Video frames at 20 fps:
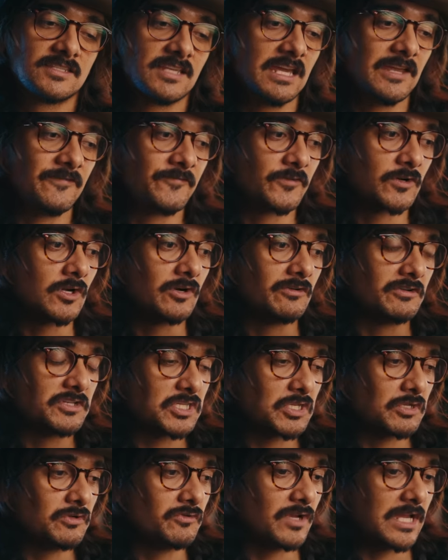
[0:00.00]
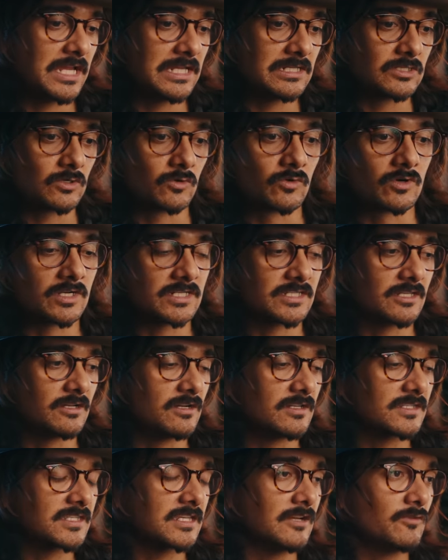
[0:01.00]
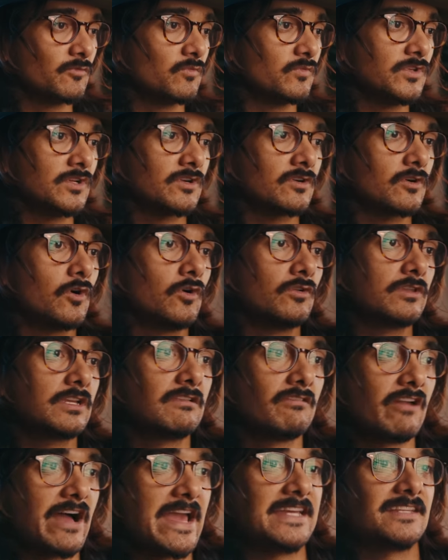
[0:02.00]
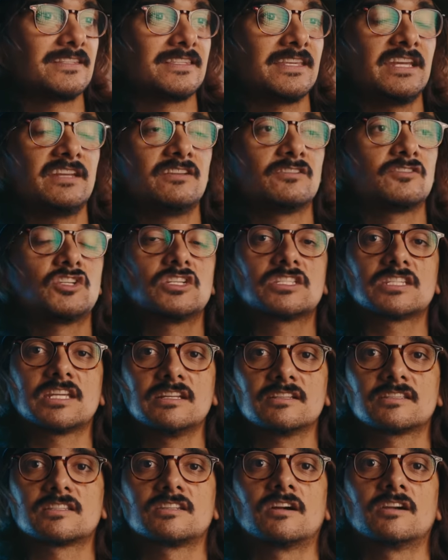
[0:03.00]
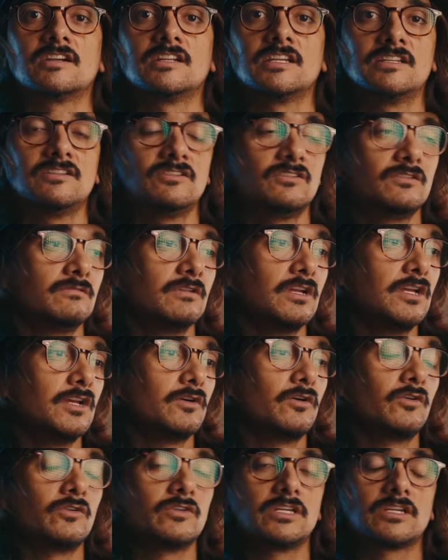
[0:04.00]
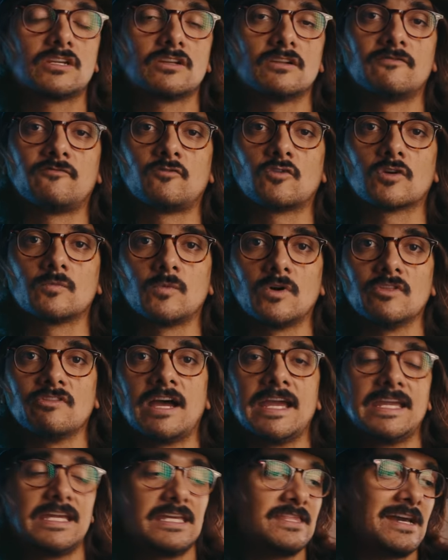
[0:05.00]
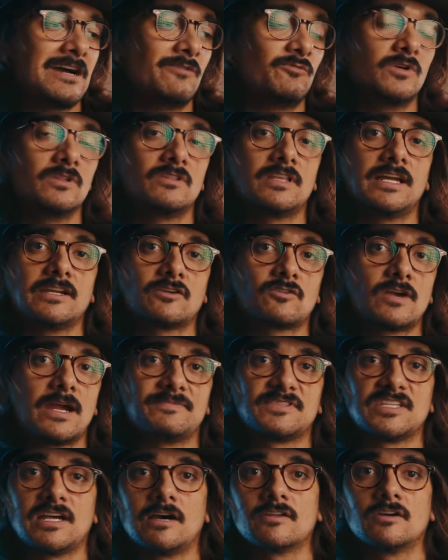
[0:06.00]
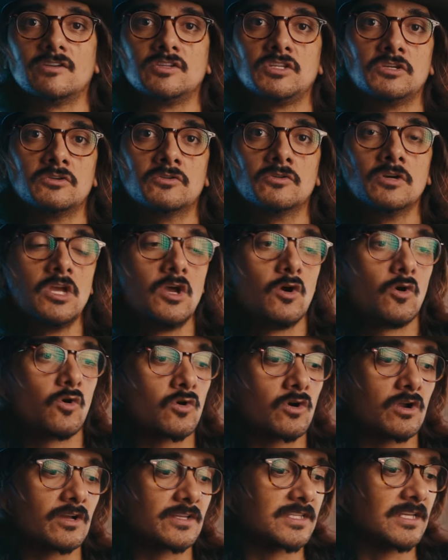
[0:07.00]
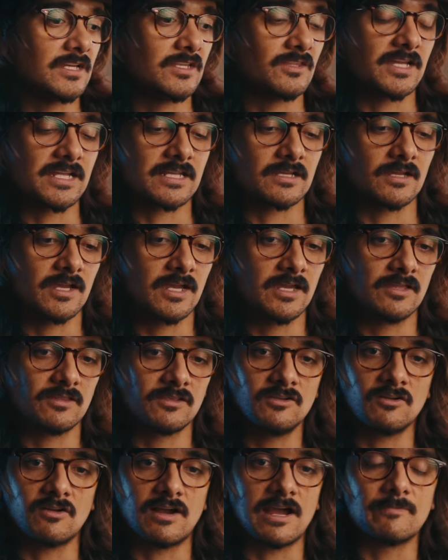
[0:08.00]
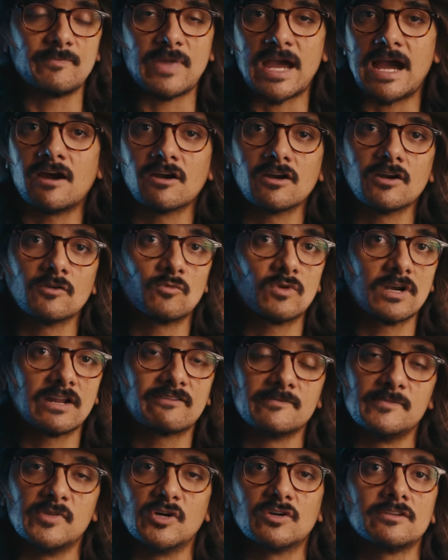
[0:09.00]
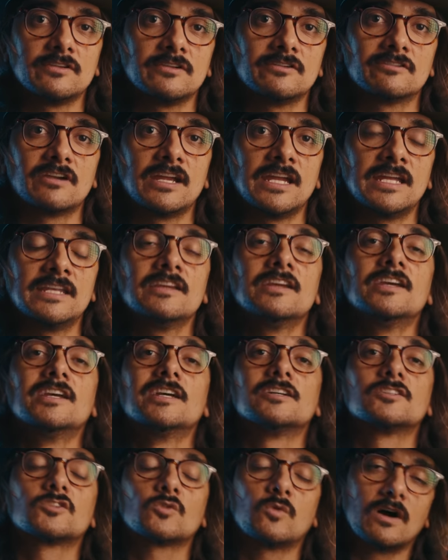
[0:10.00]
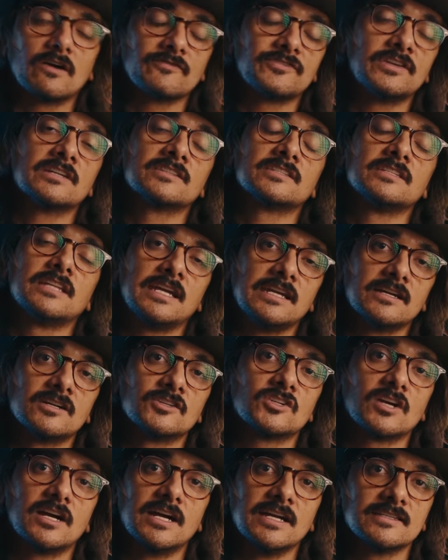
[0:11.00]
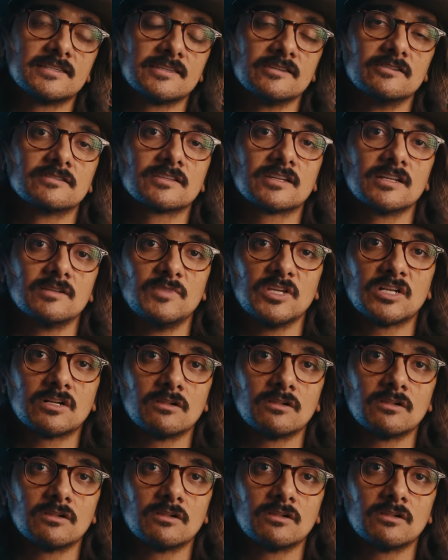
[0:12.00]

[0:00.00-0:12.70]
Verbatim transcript: Say if you're going to indoors and all of a sudden your only light, say you're just getting started and you only can afford one light and that one light craps out on you, or all of a sudden like uh, you don't have power in whatever building you're in, 12,800 ISO is going to be